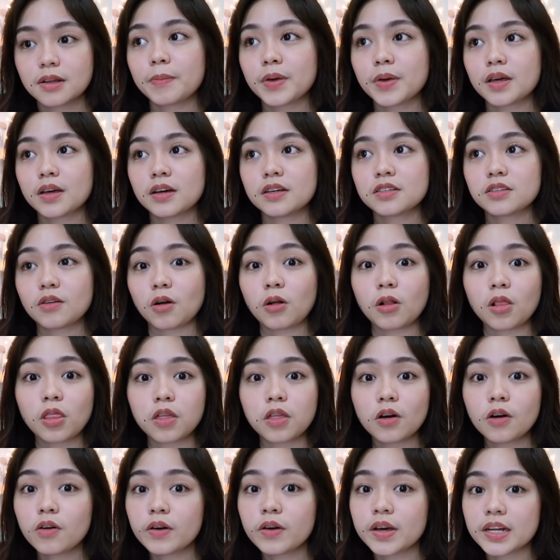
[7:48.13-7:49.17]
Because
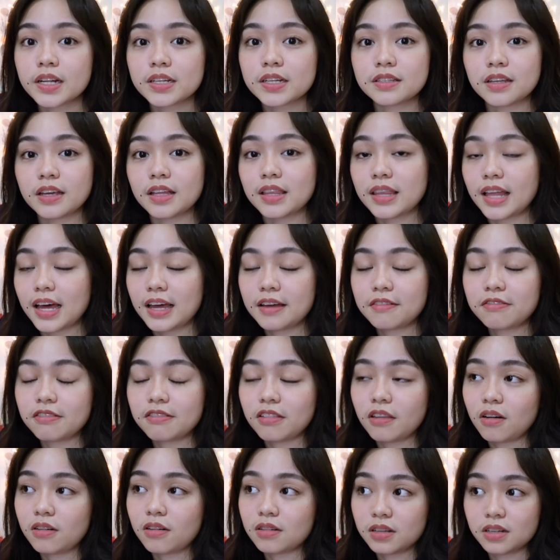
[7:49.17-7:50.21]
although it is a
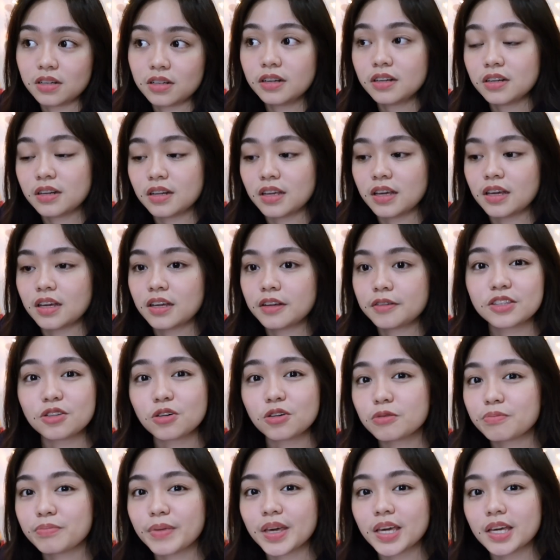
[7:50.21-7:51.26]
lifelong learning,
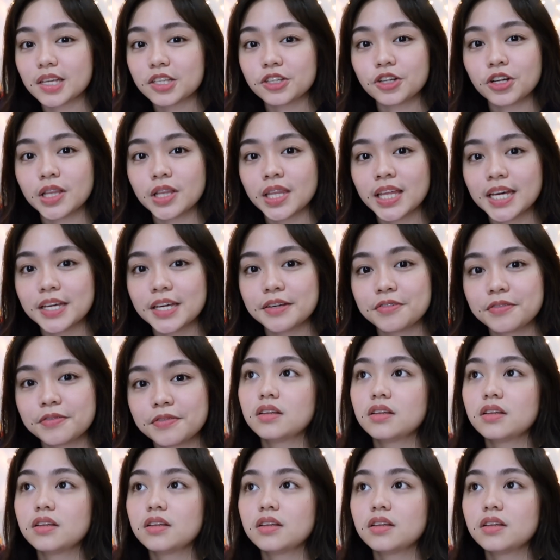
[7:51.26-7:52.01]
don't make it your life.